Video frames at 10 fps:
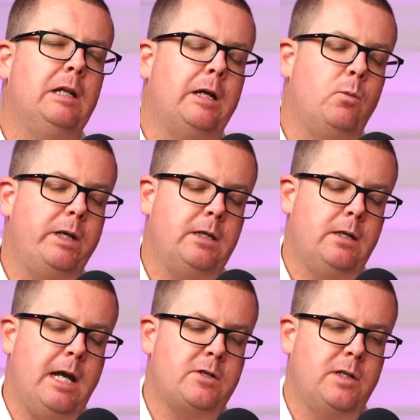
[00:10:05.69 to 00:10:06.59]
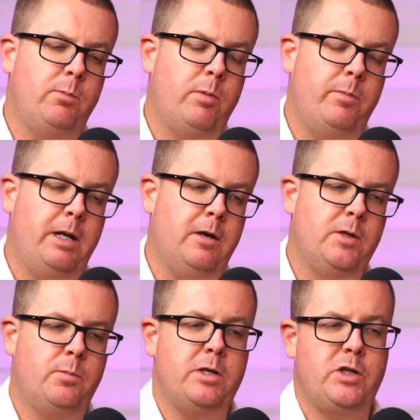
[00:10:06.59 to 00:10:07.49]
we can actually prepare a
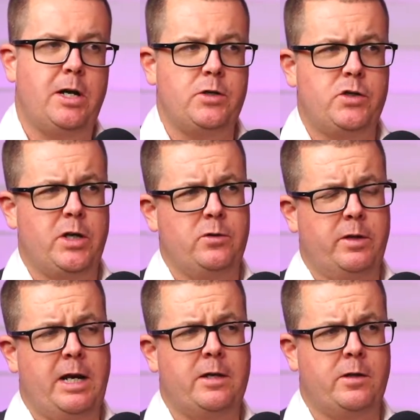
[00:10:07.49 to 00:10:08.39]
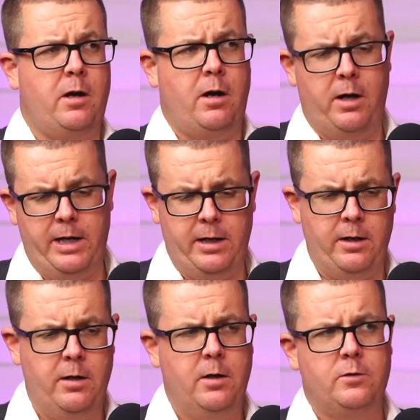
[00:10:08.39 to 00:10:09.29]
depreciation schedule that has a higher
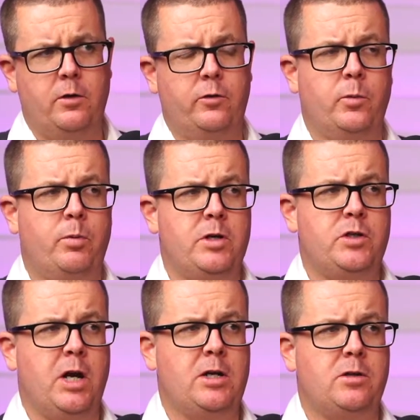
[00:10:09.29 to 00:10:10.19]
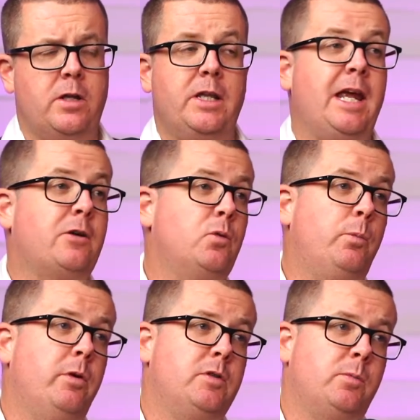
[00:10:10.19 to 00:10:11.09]
total depreciation than the actual
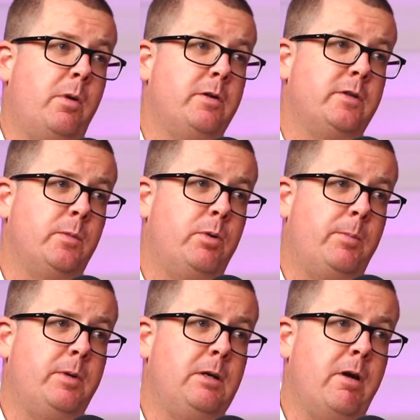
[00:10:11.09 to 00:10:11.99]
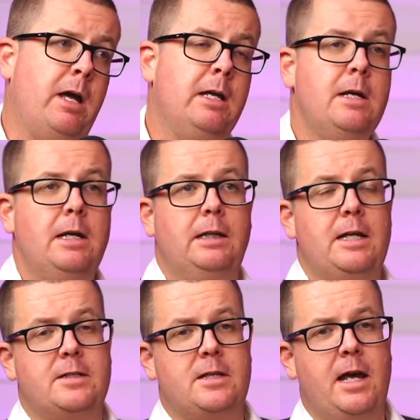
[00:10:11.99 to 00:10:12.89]
purchase price of the property, right?
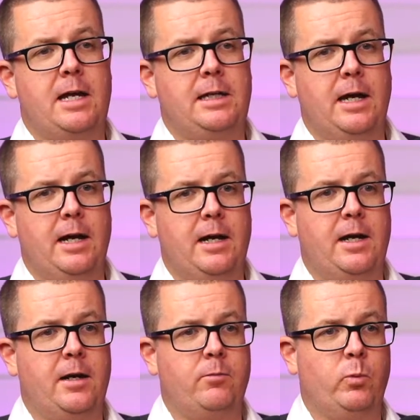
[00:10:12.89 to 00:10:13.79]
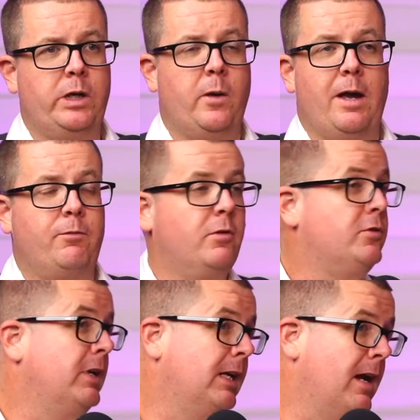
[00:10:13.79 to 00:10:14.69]
Let's say we go out for a
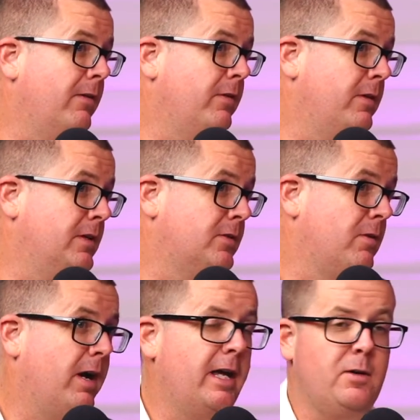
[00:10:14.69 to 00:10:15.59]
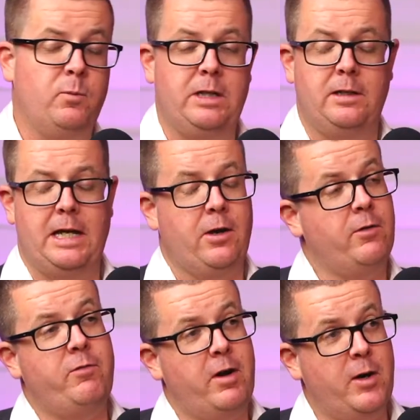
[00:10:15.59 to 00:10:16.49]
drink after this, right, and we get
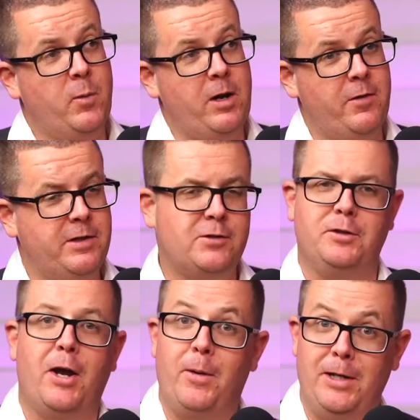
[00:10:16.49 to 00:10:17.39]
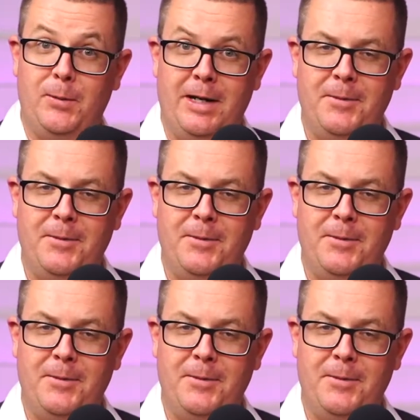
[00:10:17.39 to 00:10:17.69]
on very well. This could go anywhere.